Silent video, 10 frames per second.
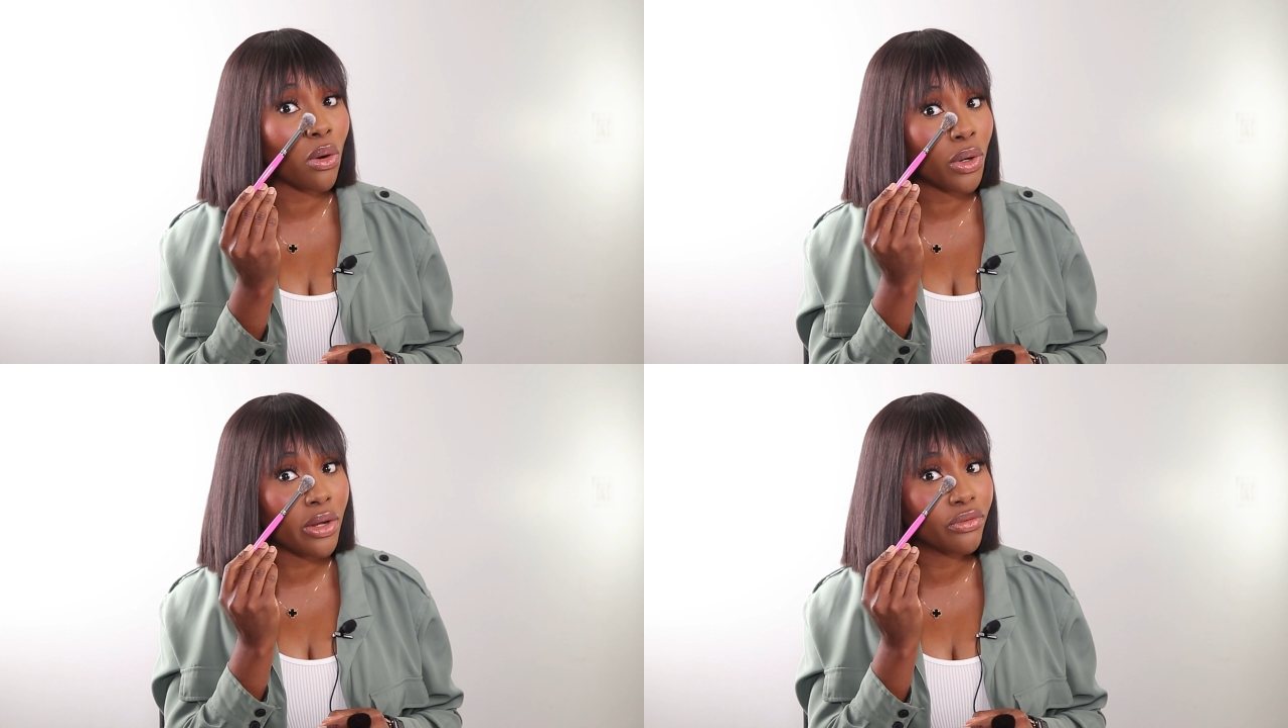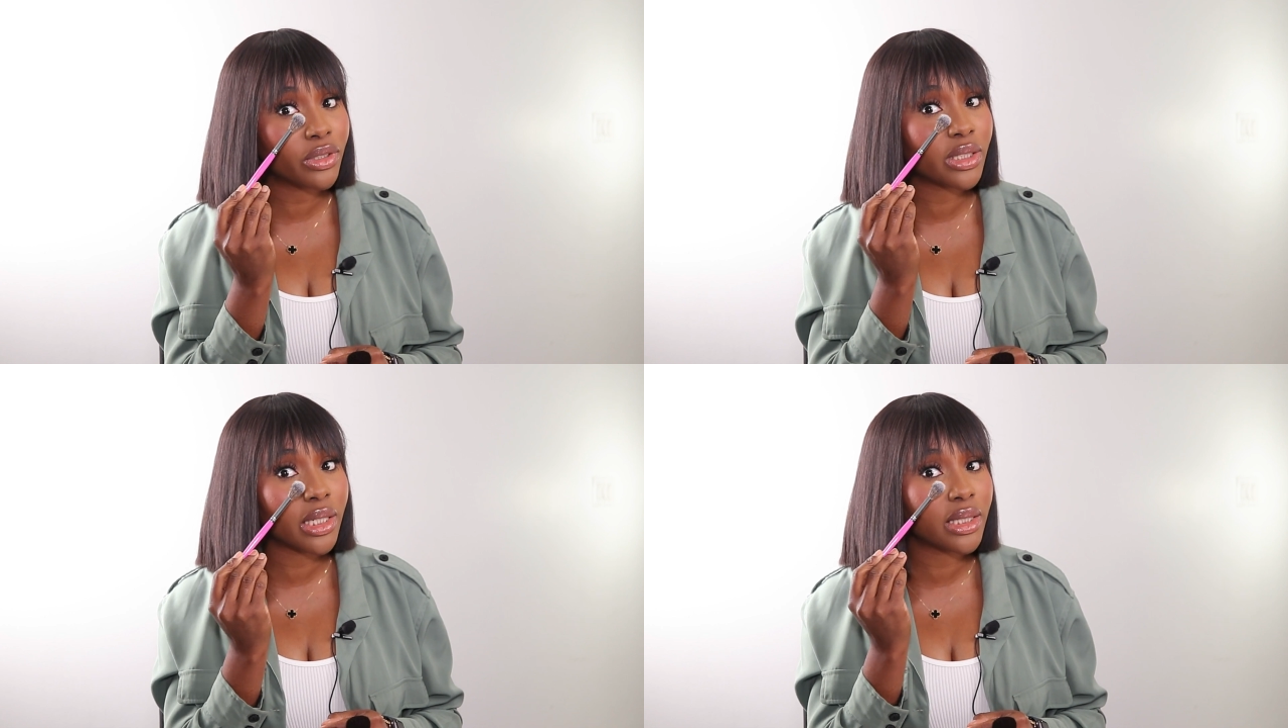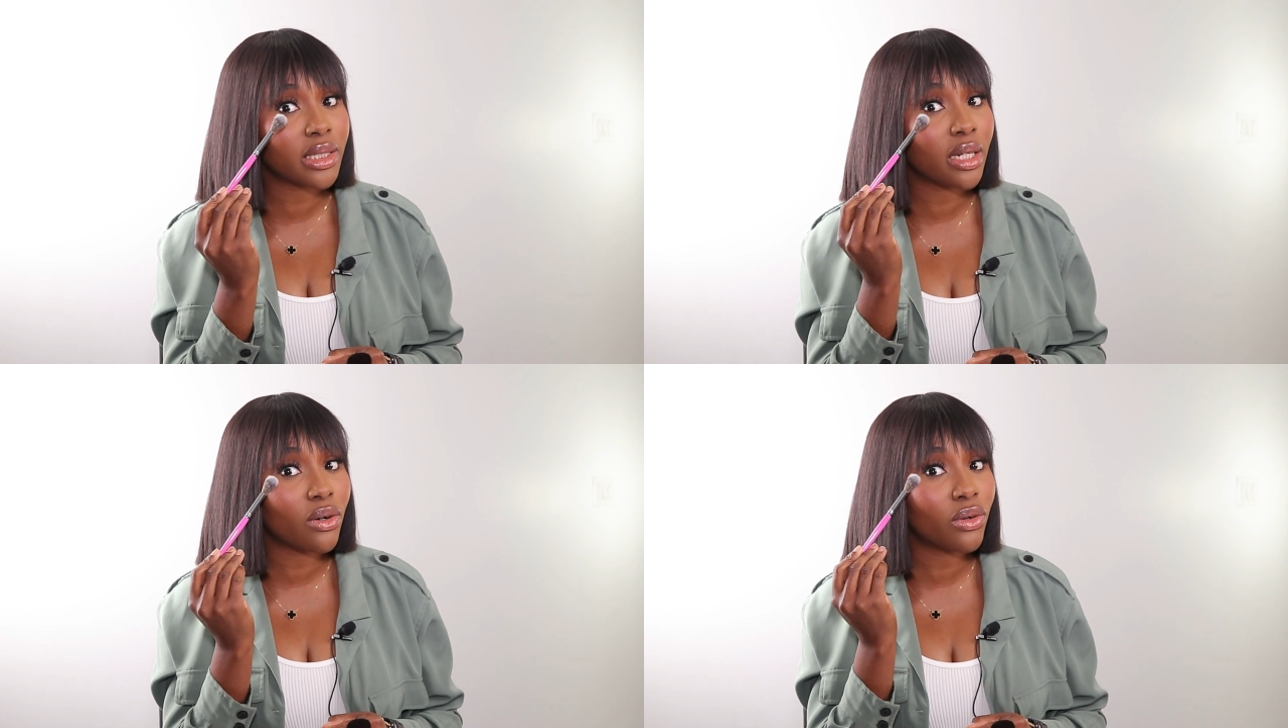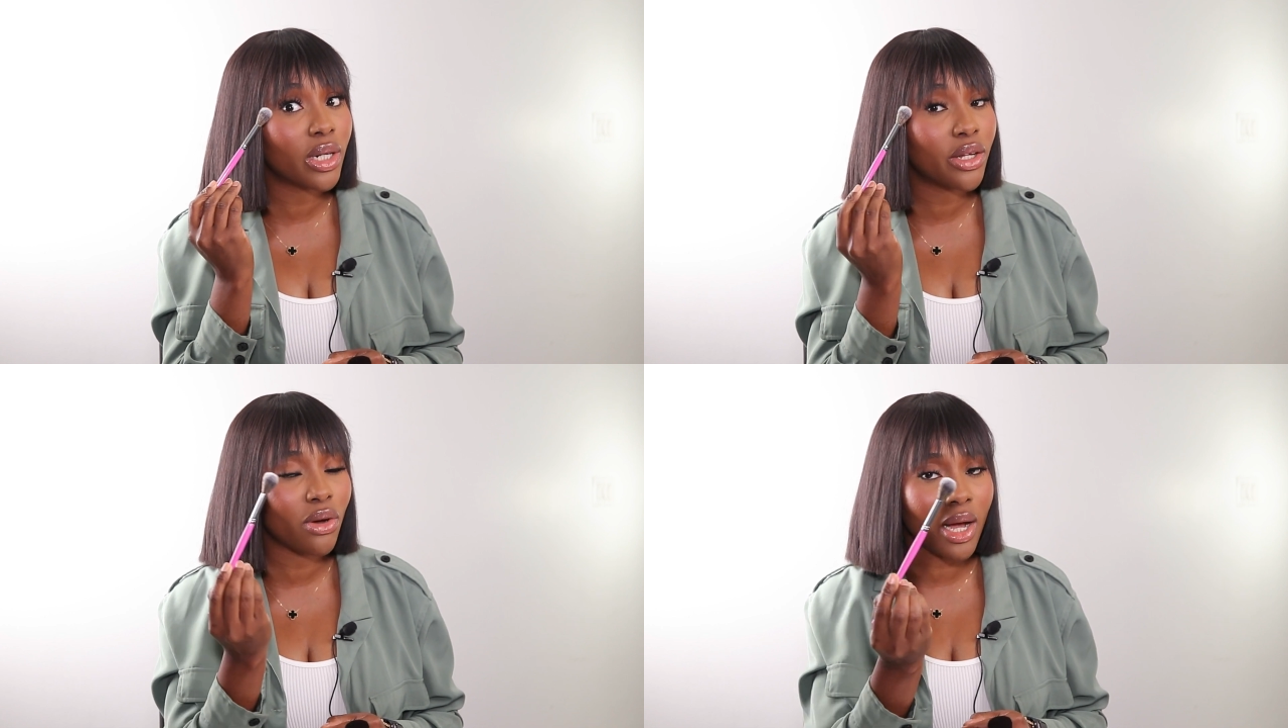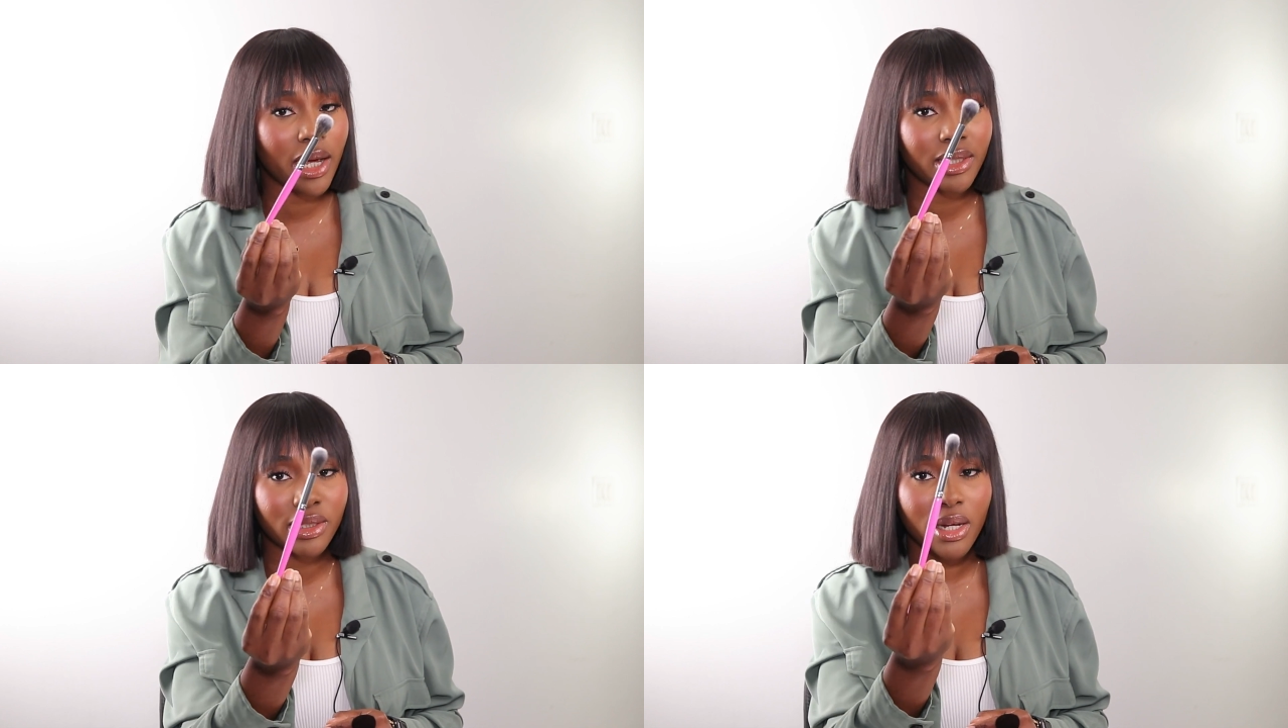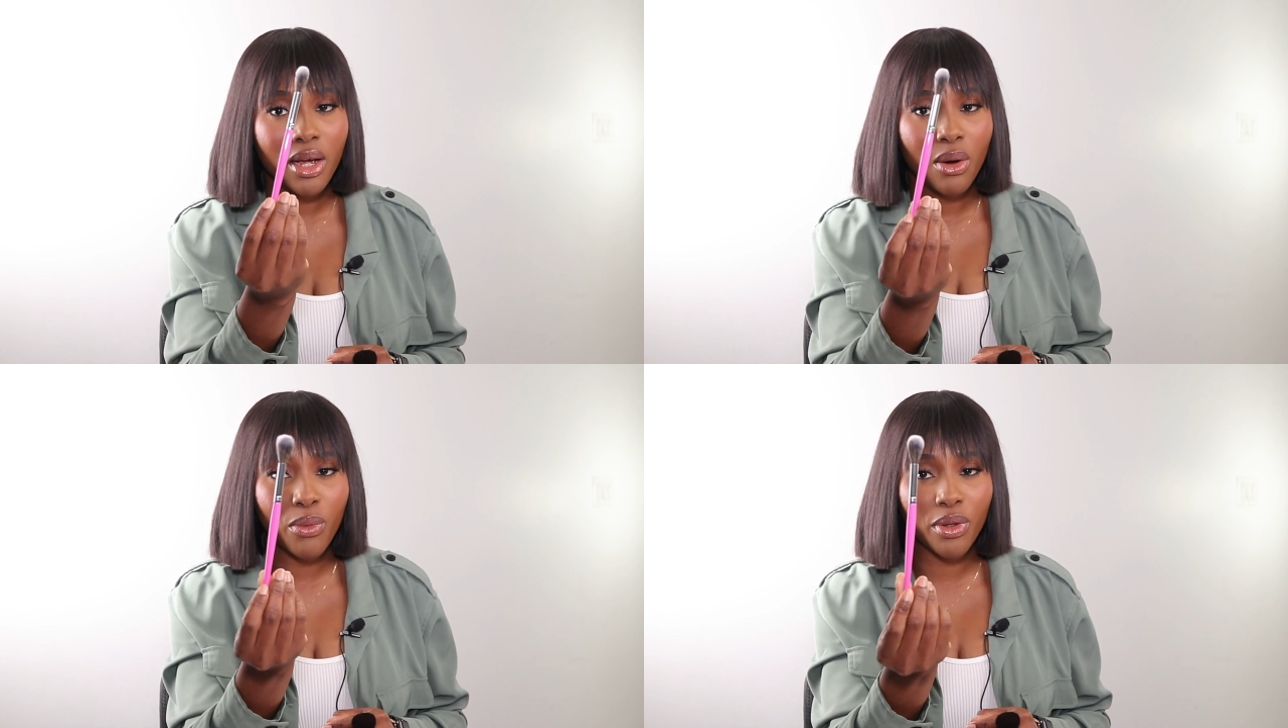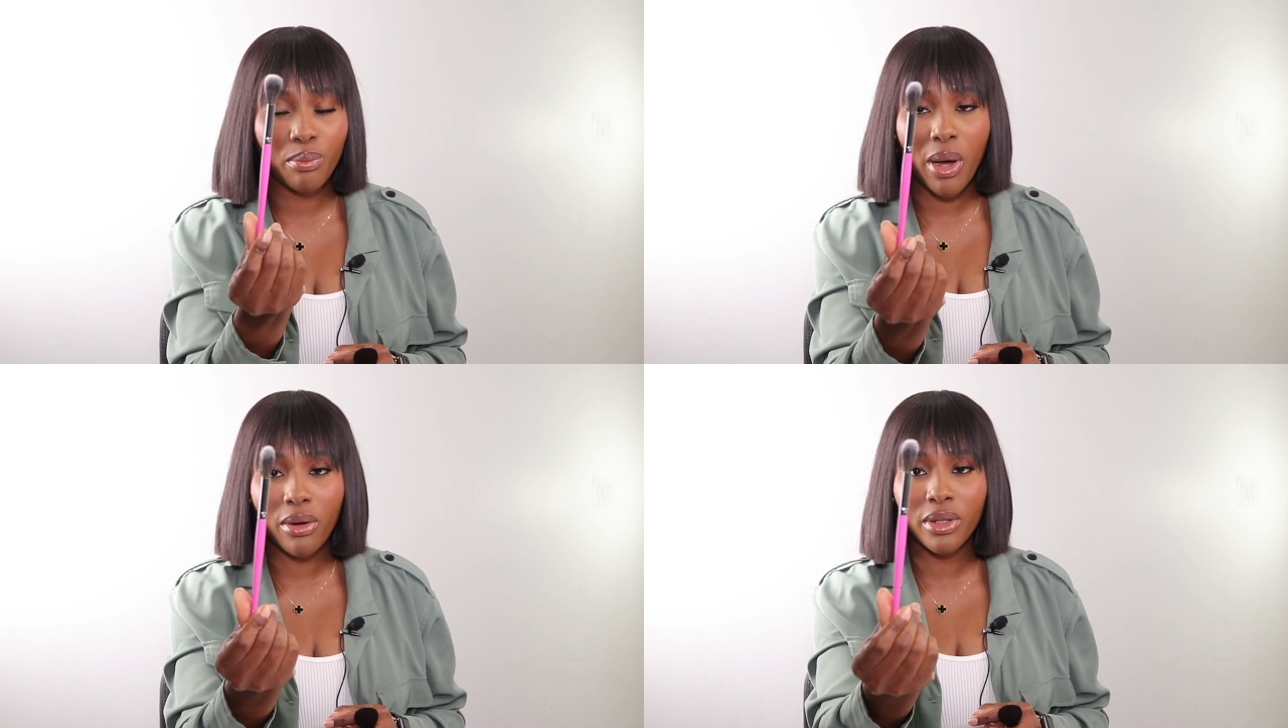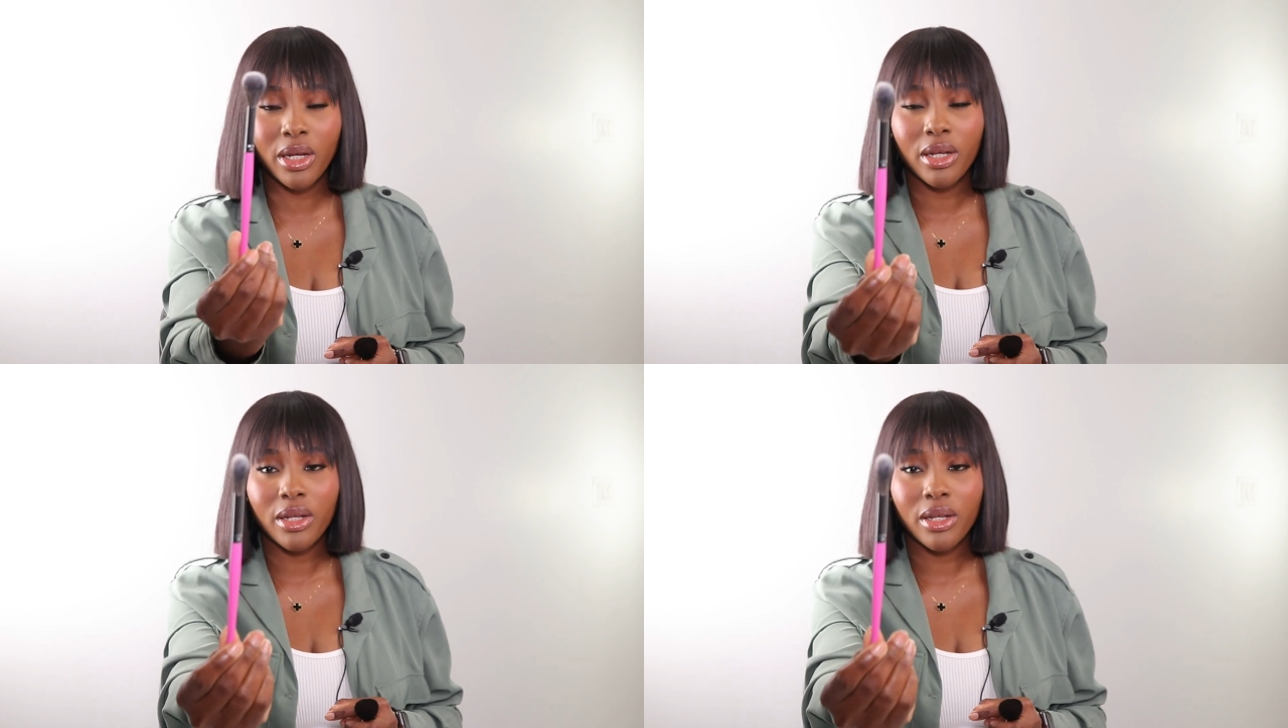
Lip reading: or even setting under your eyes with powder.